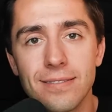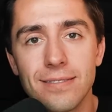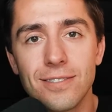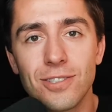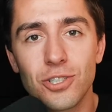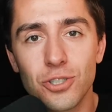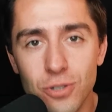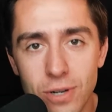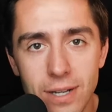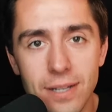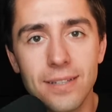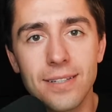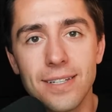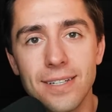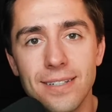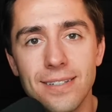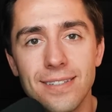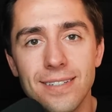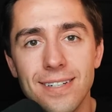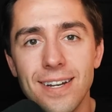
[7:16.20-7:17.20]

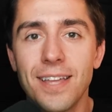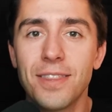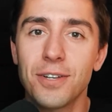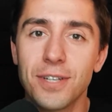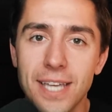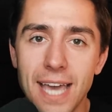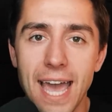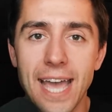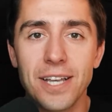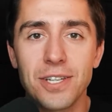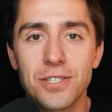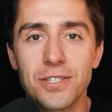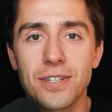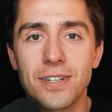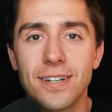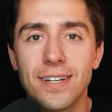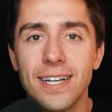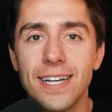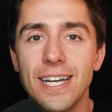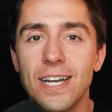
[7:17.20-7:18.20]
Strickland, another
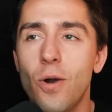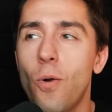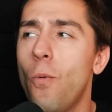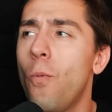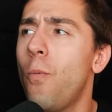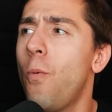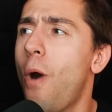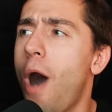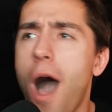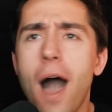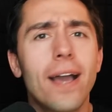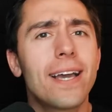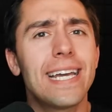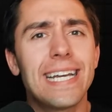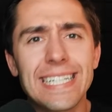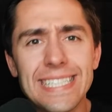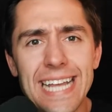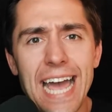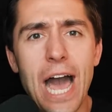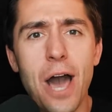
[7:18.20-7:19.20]
gangster,
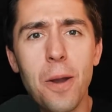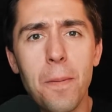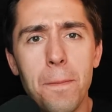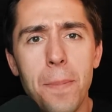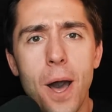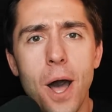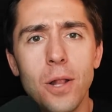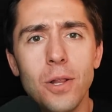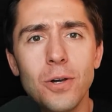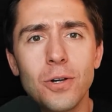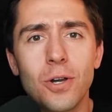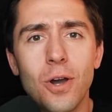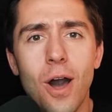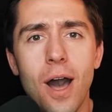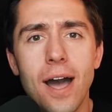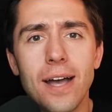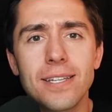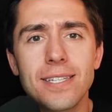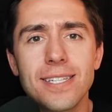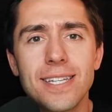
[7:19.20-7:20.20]
walking down Paulo
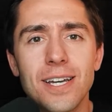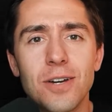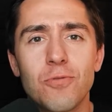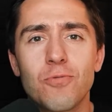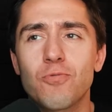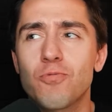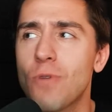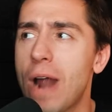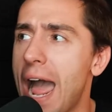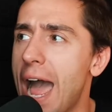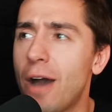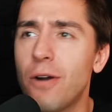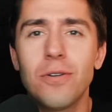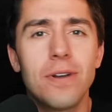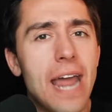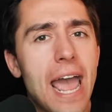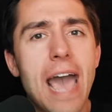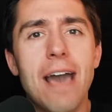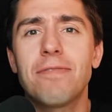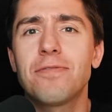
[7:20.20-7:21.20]
Costa
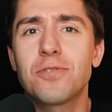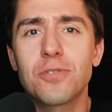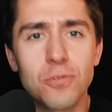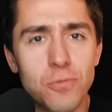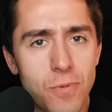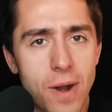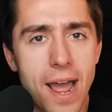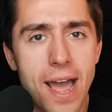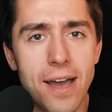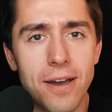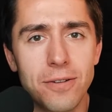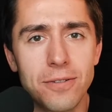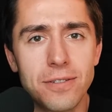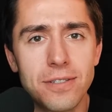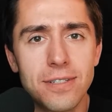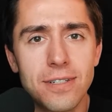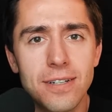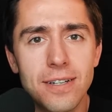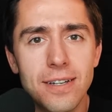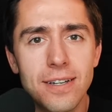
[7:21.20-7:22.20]
round after
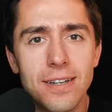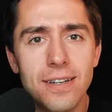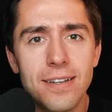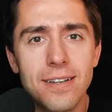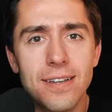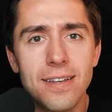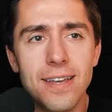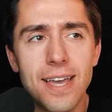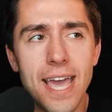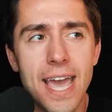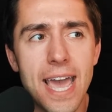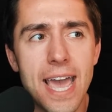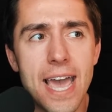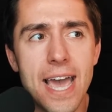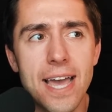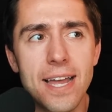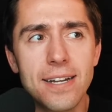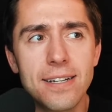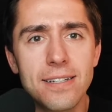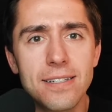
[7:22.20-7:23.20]
round,
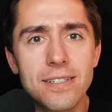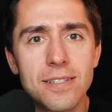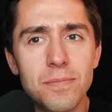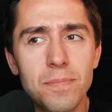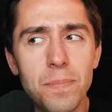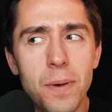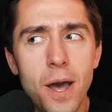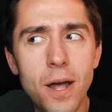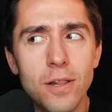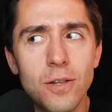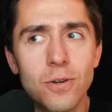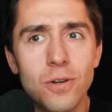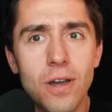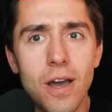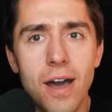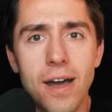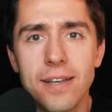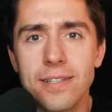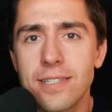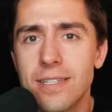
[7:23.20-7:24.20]
and Paulo
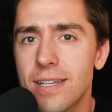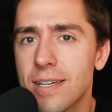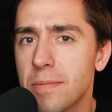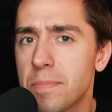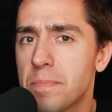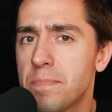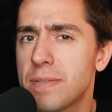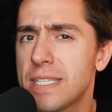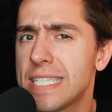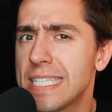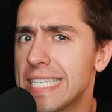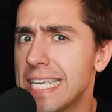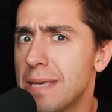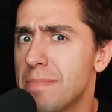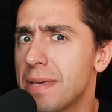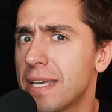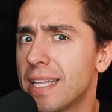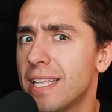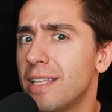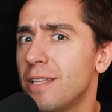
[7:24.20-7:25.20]
Costa
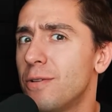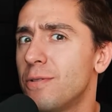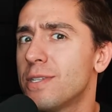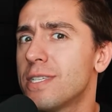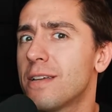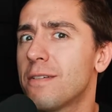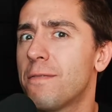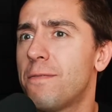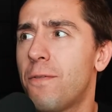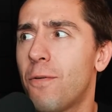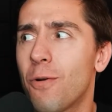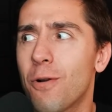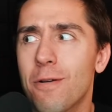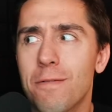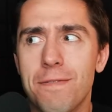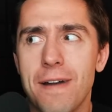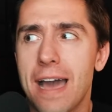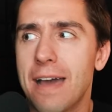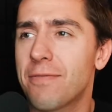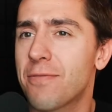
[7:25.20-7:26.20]
seemingly losing 4 or
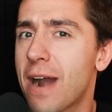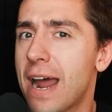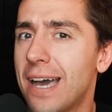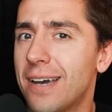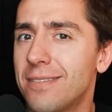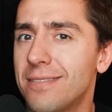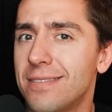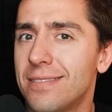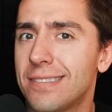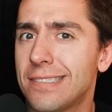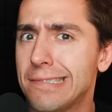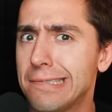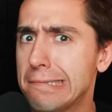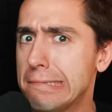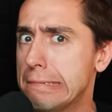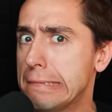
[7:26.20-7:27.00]
5 rounds.